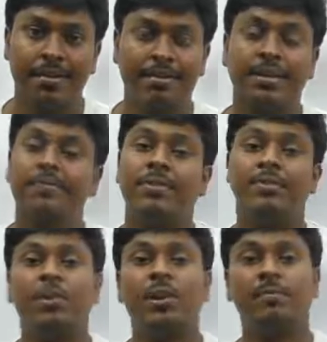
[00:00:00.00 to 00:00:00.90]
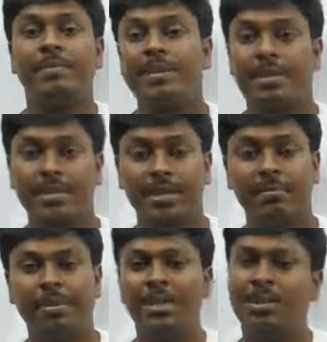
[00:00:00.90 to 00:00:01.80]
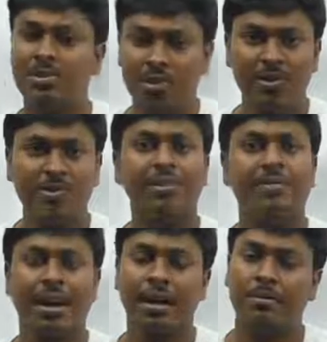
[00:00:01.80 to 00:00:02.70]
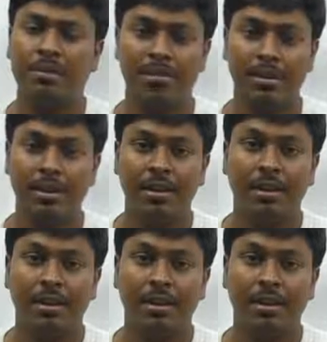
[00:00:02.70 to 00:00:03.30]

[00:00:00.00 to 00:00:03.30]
sent from one of my subscriber, that is also a vacant position,